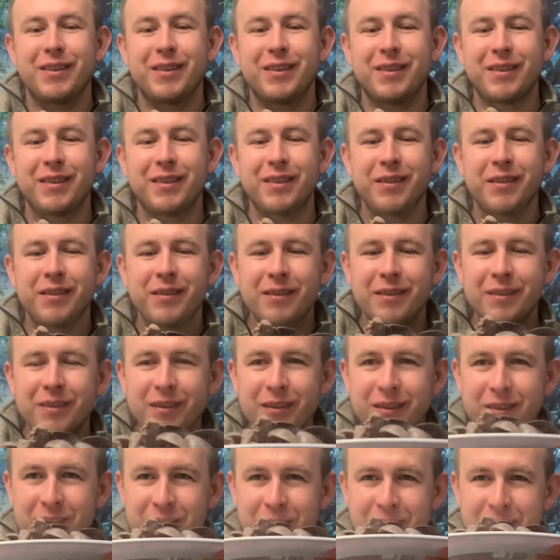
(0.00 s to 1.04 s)

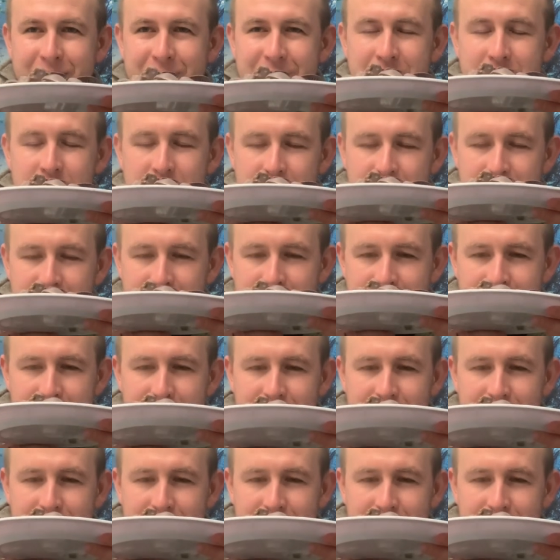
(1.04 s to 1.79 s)
(silence)